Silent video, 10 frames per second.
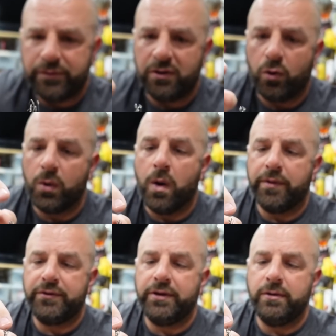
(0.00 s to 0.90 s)
if you only
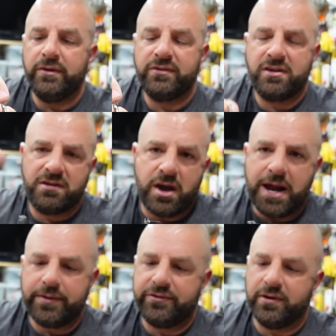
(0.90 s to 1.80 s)
want the two, just cut
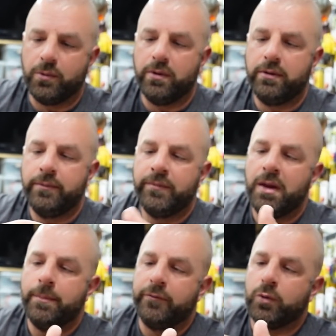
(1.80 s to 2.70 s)
out the center one.
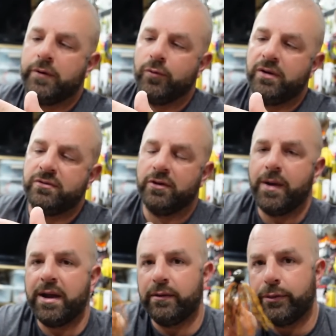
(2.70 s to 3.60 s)
But for whatever reason,
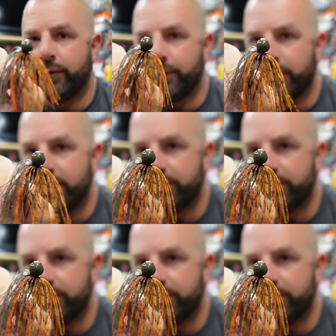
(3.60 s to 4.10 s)
they're adding the third.